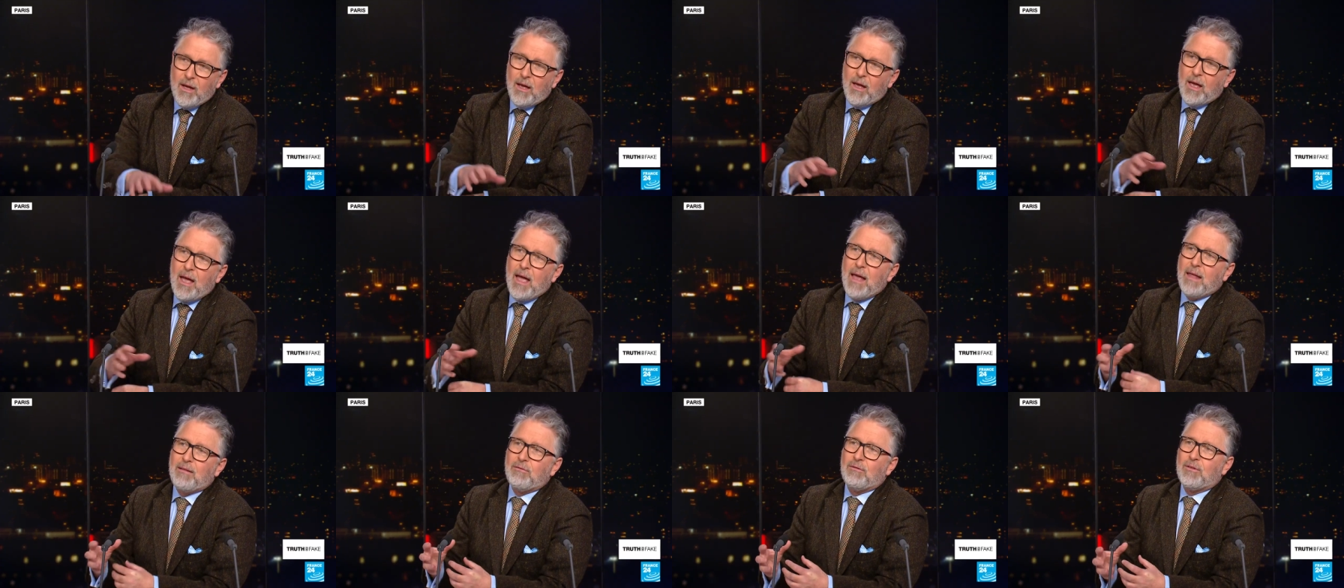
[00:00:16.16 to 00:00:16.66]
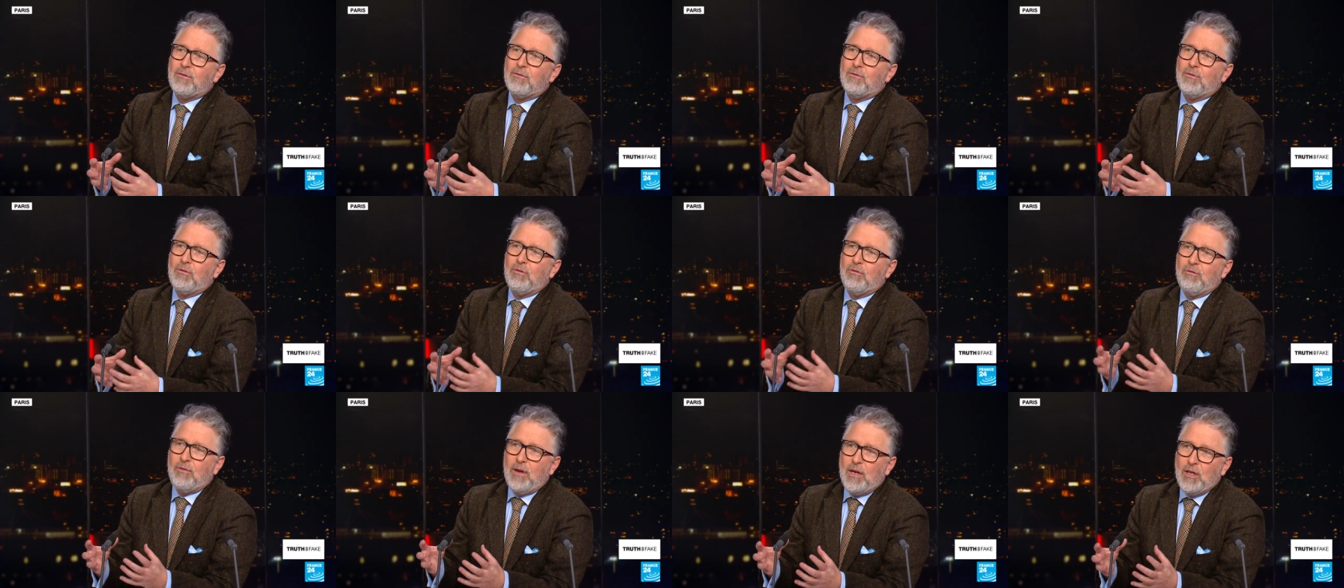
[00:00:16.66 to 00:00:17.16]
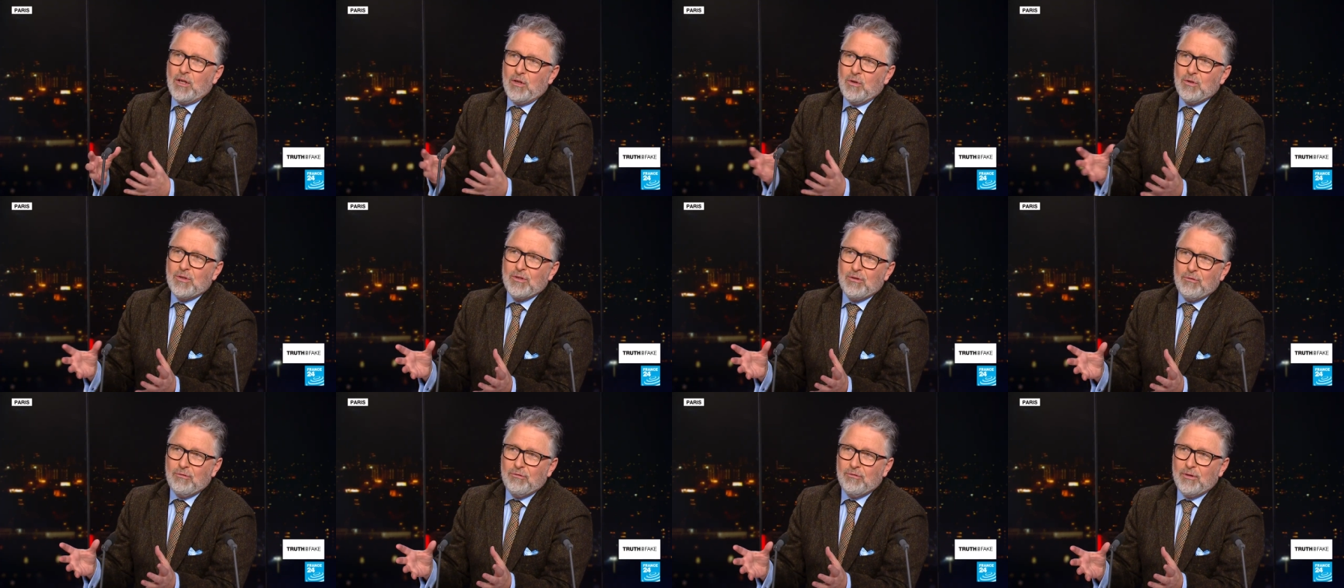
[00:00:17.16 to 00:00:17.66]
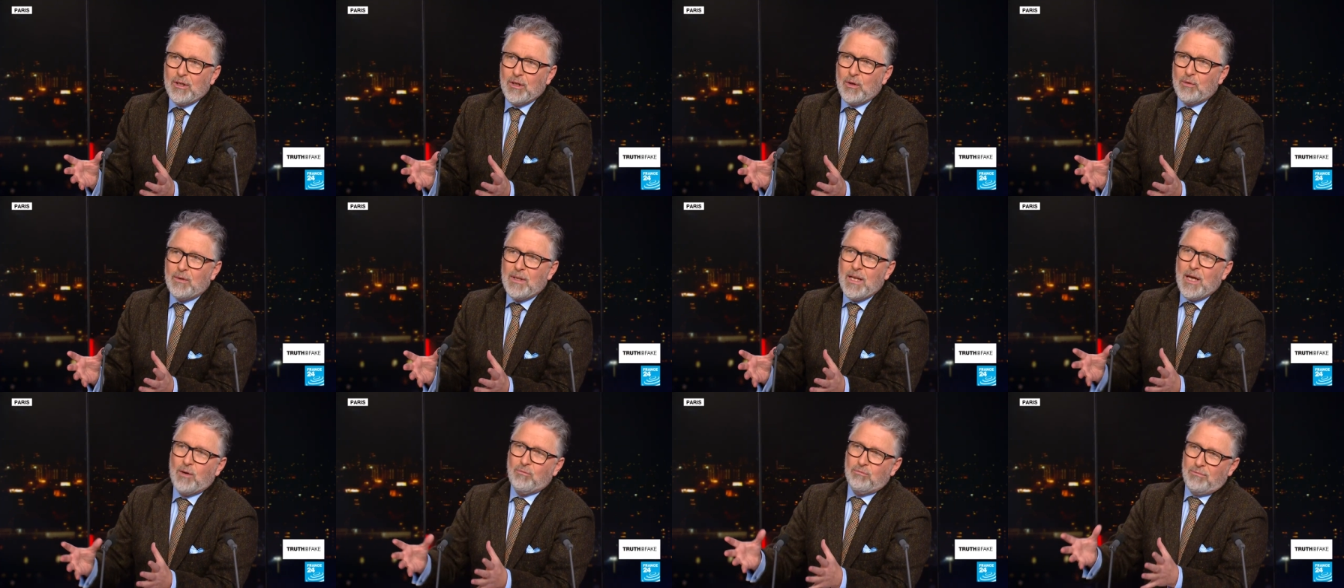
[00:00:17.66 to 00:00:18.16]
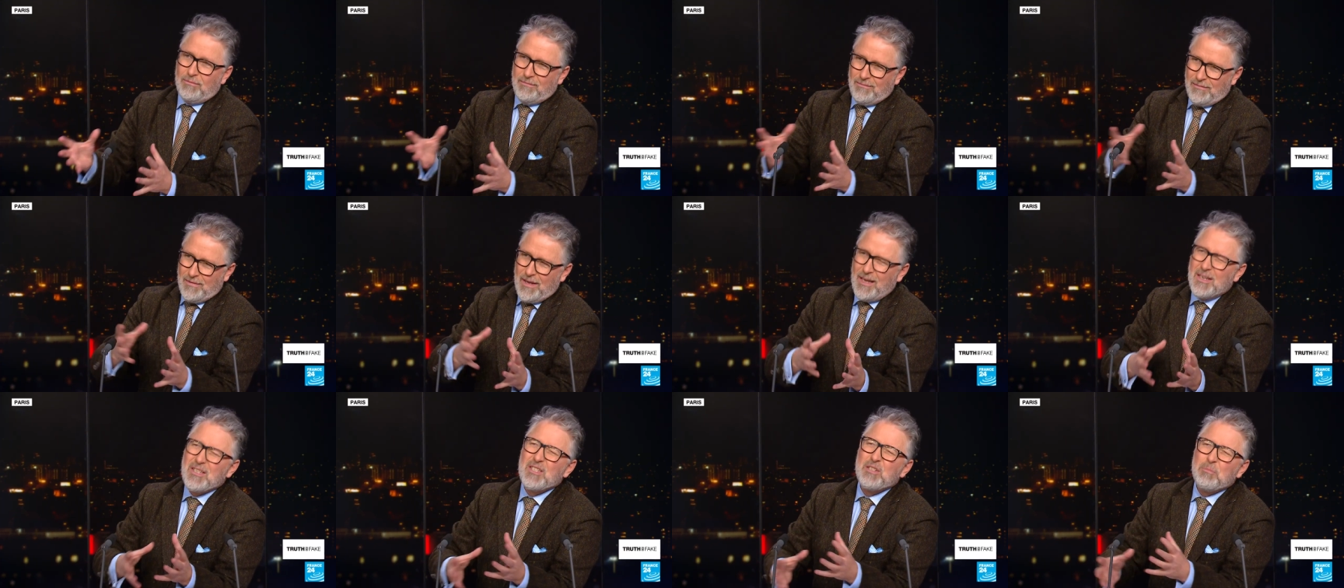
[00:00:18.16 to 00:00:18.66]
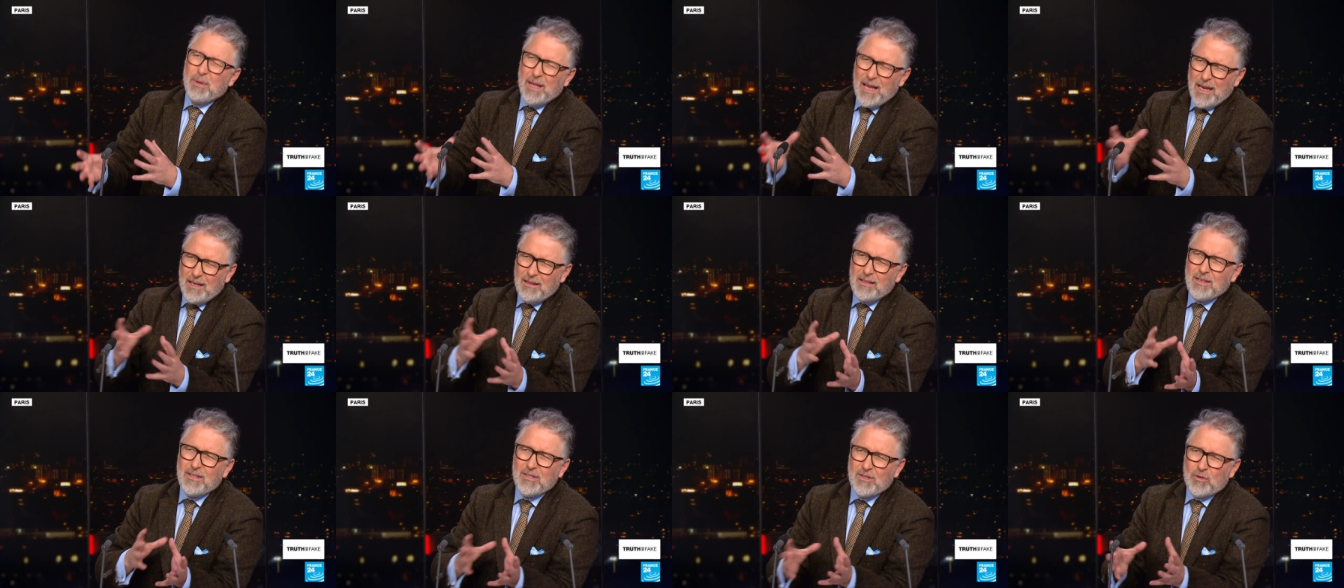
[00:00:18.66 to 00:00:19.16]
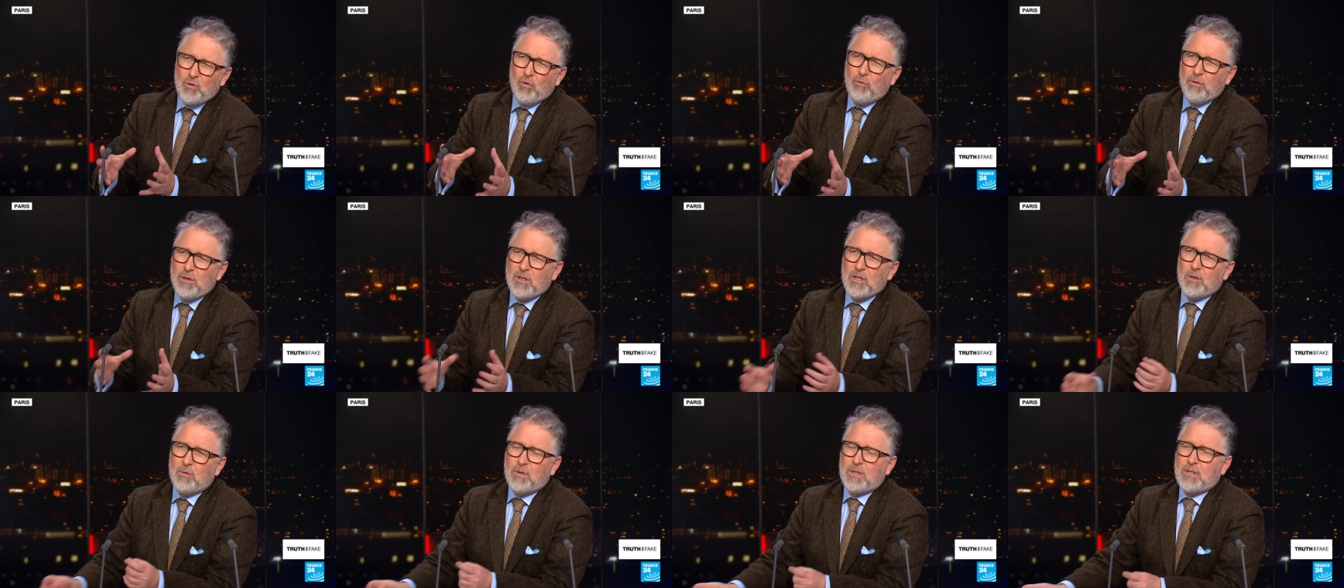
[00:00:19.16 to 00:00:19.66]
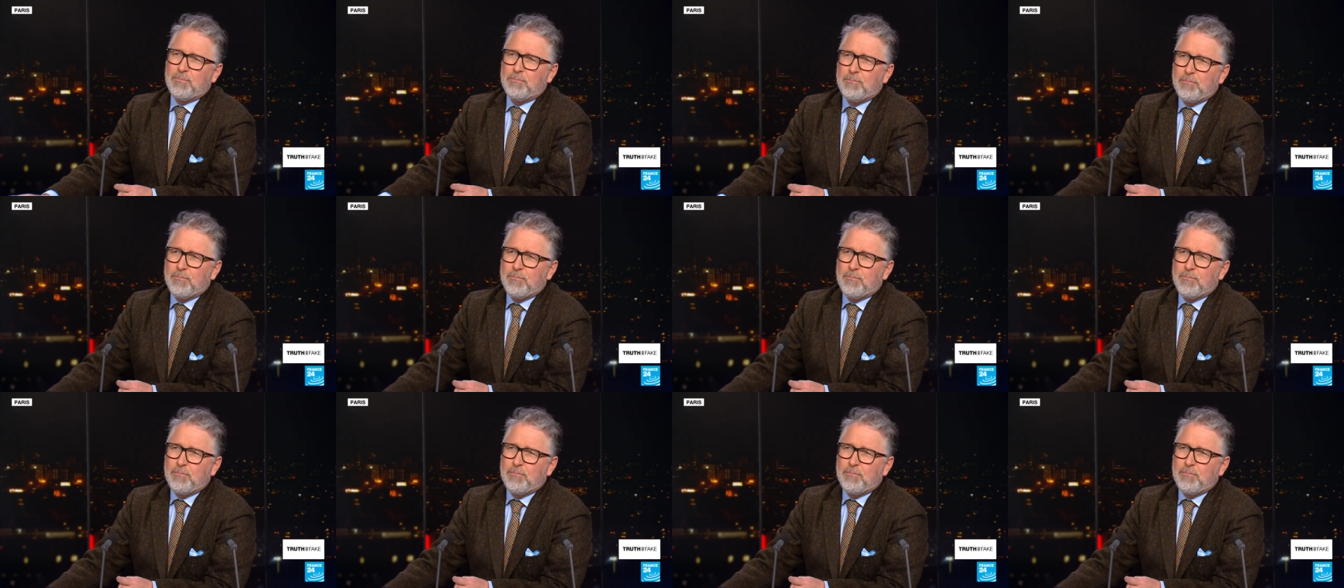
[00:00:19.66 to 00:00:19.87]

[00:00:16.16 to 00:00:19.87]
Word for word: and the fake news that followed. Now, explain this story to us.